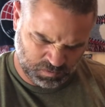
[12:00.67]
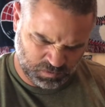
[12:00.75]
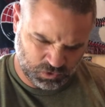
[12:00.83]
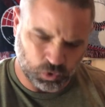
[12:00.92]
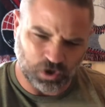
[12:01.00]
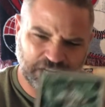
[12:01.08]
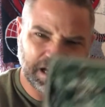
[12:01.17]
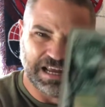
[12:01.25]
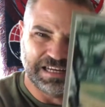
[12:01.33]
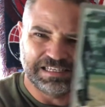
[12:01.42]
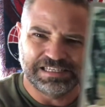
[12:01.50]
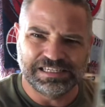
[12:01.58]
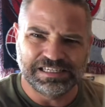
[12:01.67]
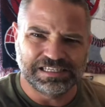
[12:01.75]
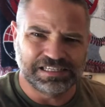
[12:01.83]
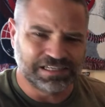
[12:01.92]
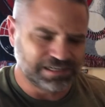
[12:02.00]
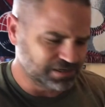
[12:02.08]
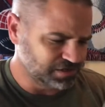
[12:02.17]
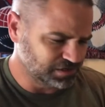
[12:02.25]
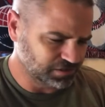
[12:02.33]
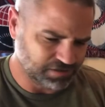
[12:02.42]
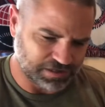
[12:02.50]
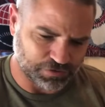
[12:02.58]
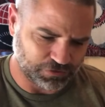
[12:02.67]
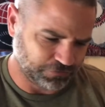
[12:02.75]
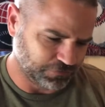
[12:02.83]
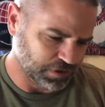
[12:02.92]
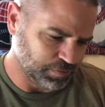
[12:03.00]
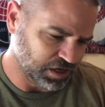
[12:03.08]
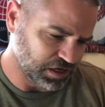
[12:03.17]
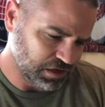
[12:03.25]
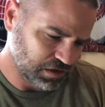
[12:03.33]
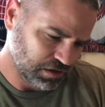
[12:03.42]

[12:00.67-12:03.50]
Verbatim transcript: 2019 there. That was freebie.